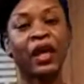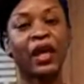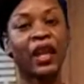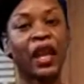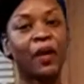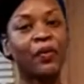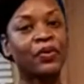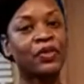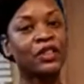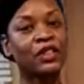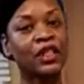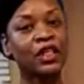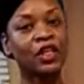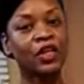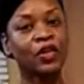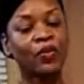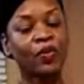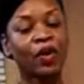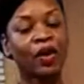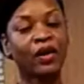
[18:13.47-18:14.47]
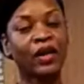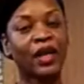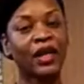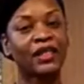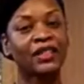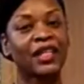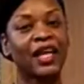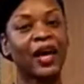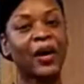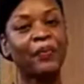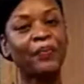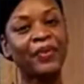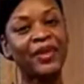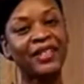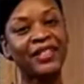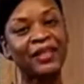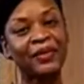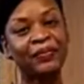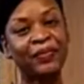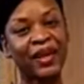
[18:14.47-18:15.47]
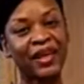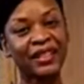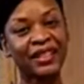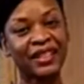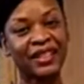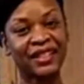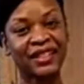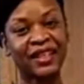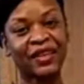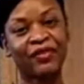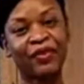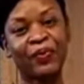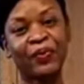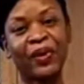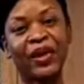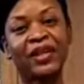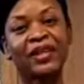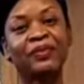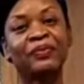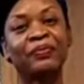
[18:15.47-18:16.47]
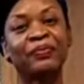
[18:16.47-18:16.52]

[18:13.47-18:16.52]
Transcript: And I will see you all next time. Peace and blessings, everyone.